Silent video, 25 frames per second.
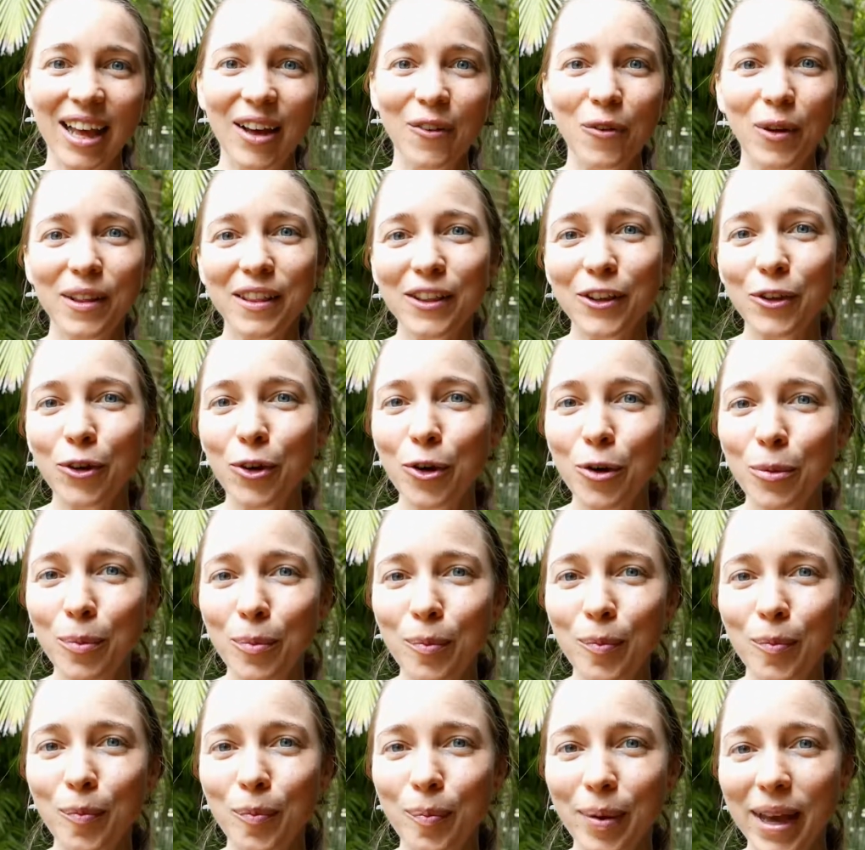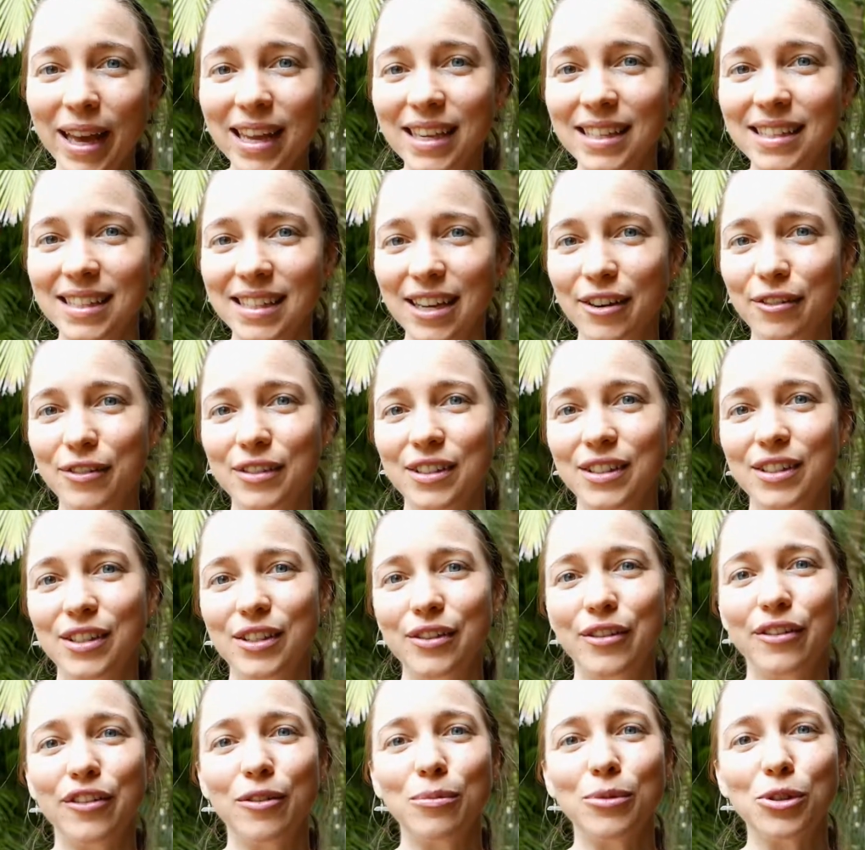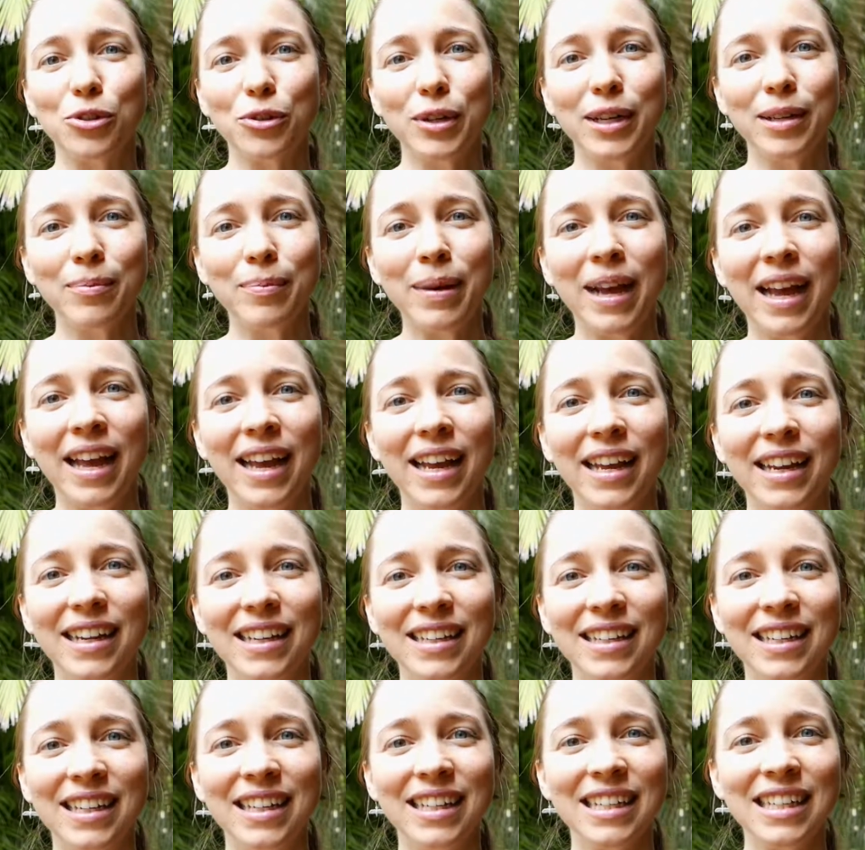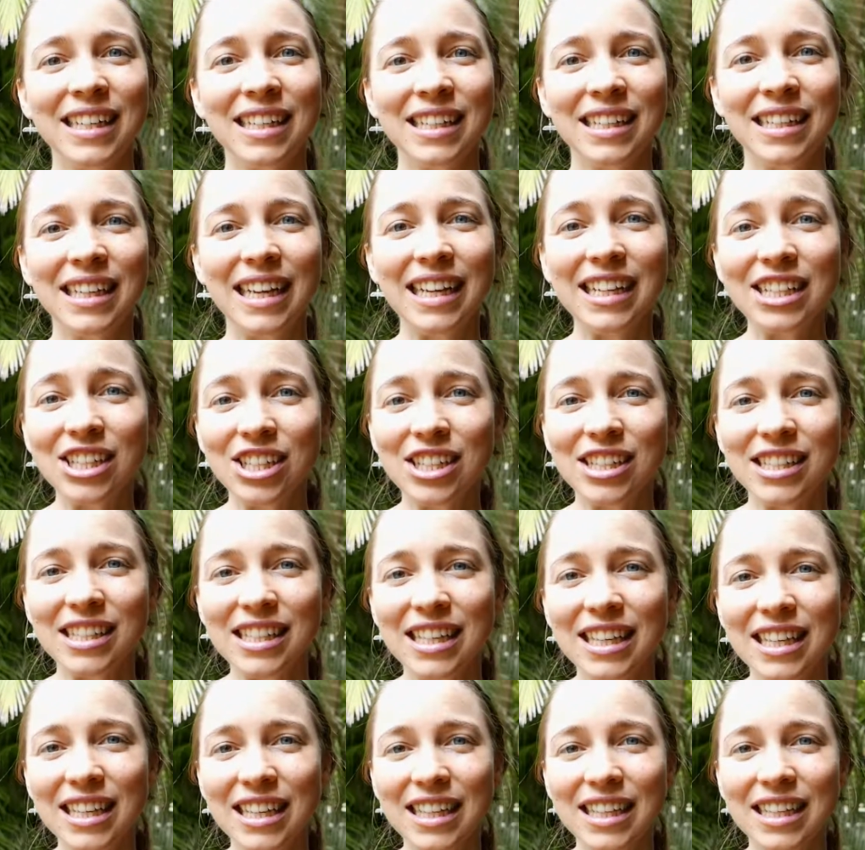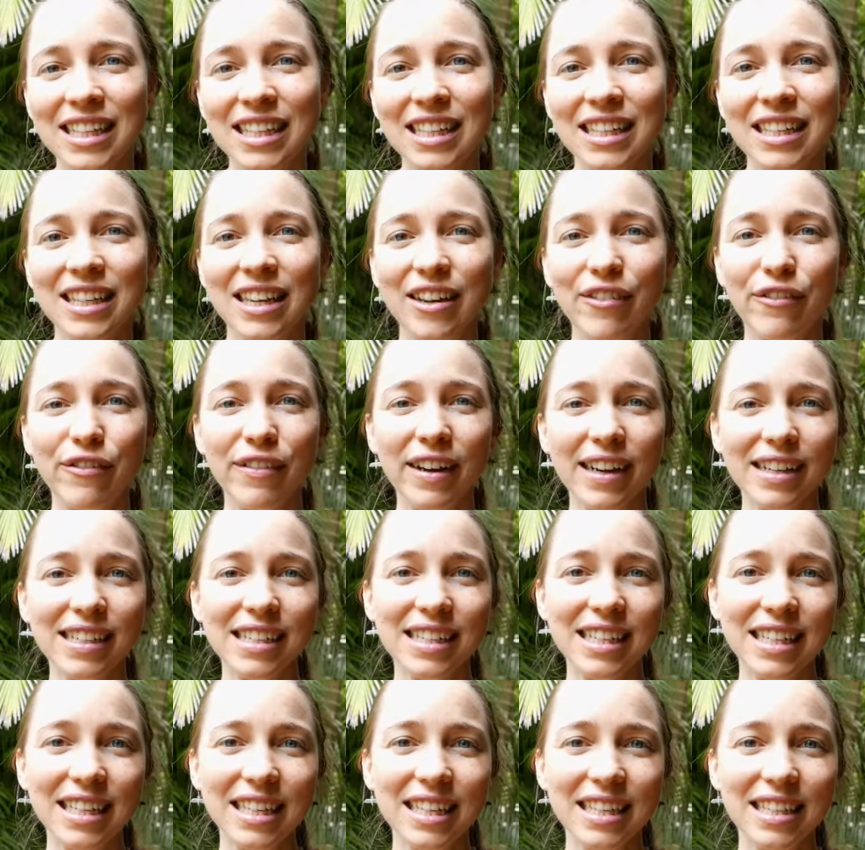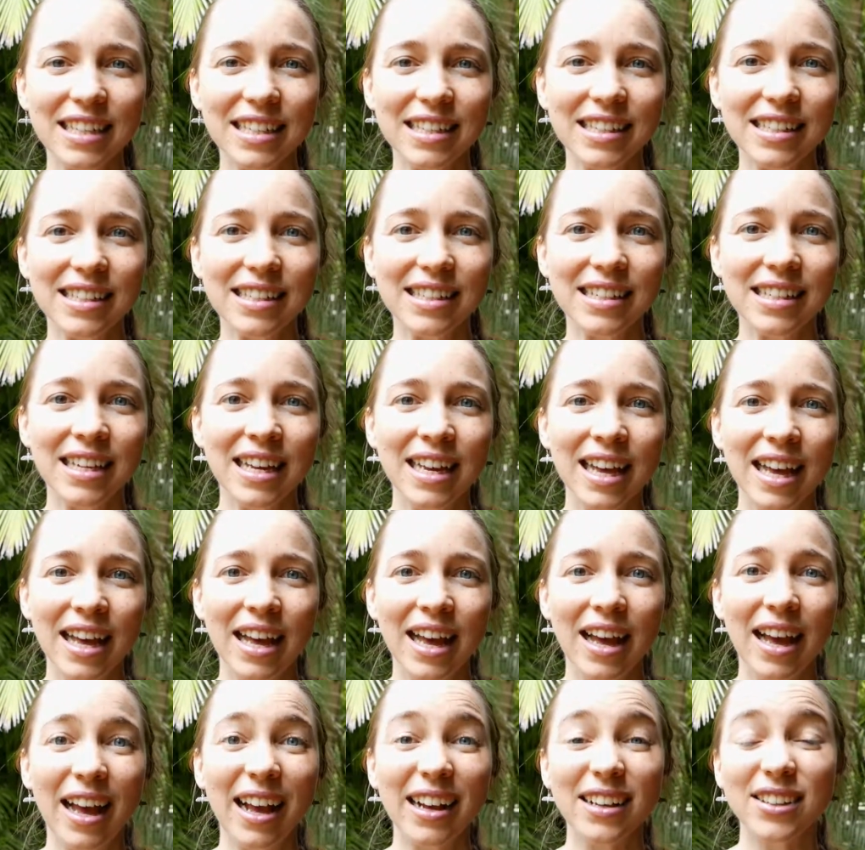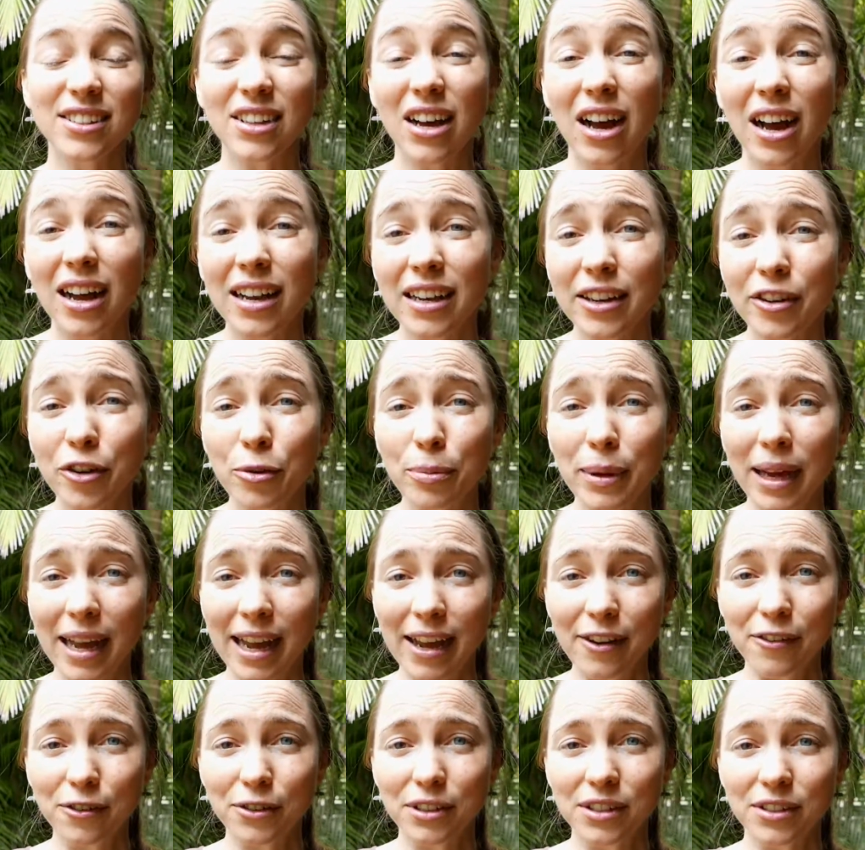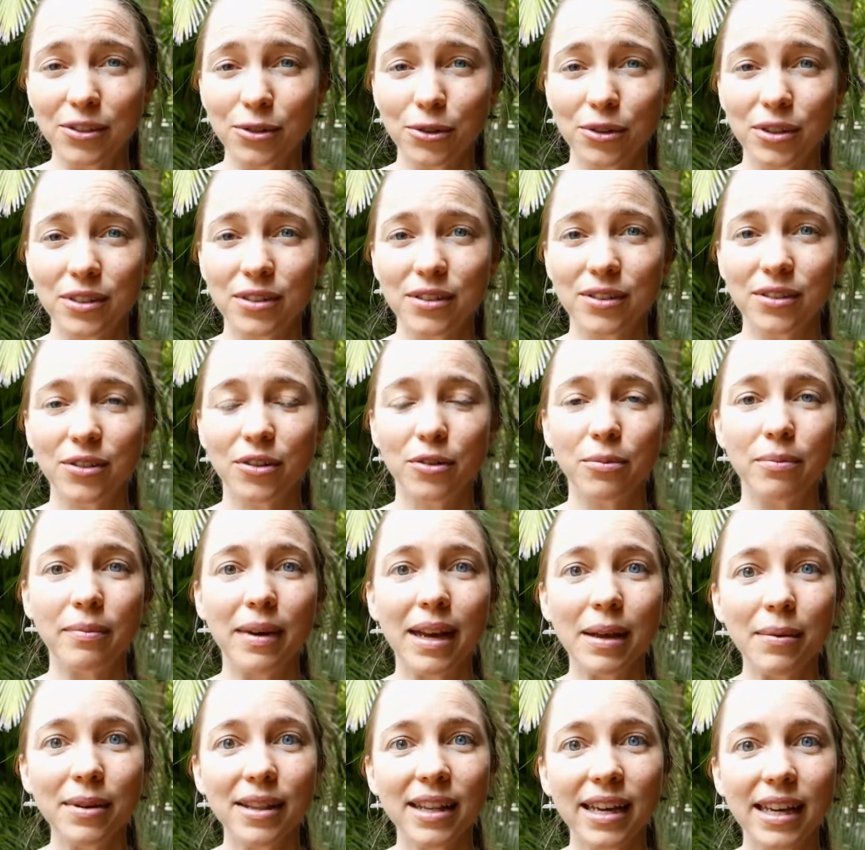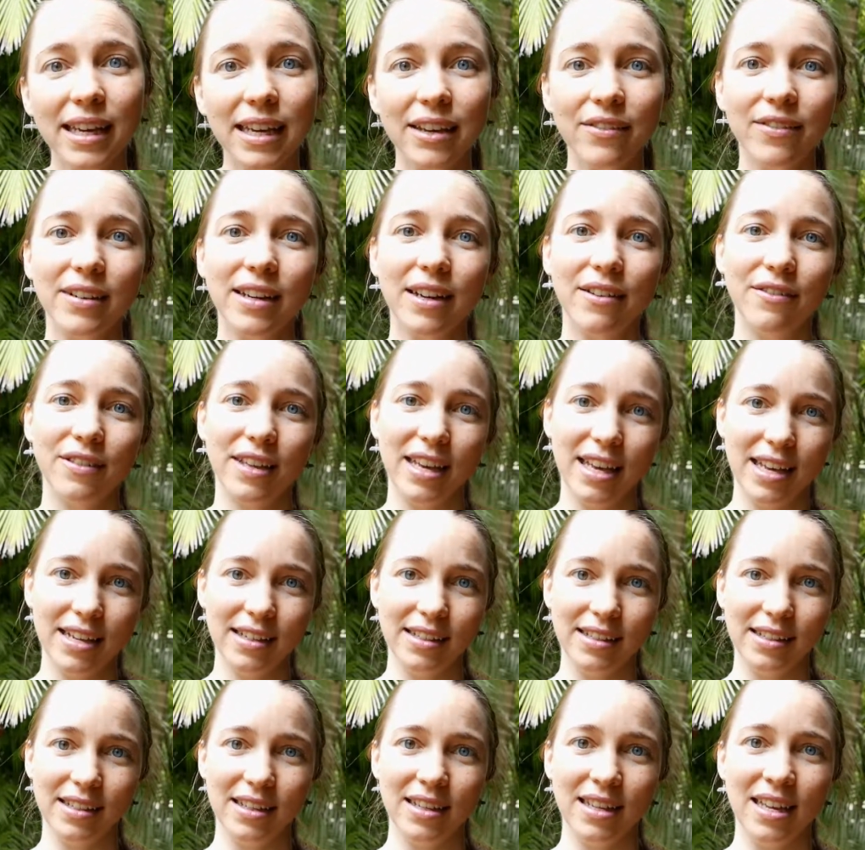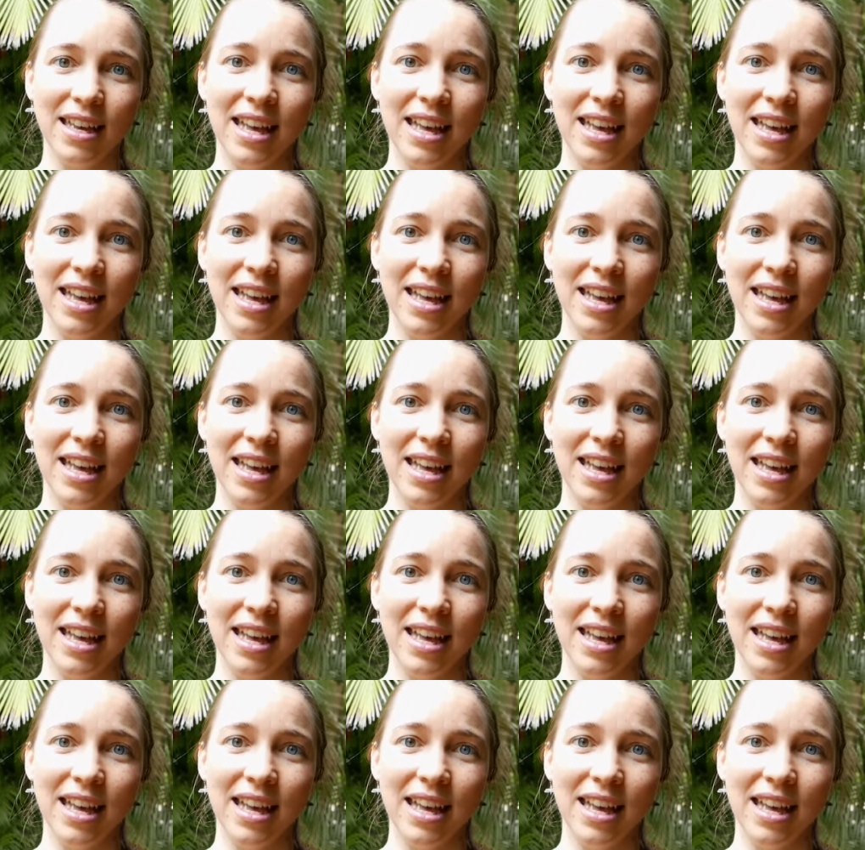Whether your pet suffers from joint pain, itchy skin, infected ears, anxiety or behavioural disorders, or maybe they even have cancer,